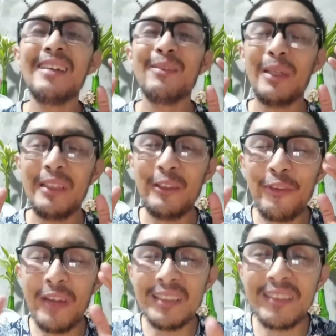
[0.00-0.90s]
My dear
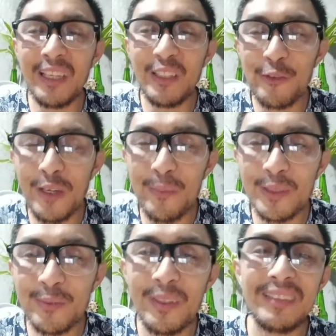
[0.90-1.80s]
friends, thank you very
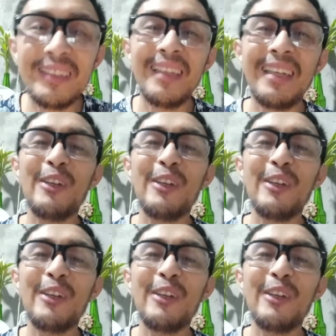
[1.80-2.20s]
much for listening.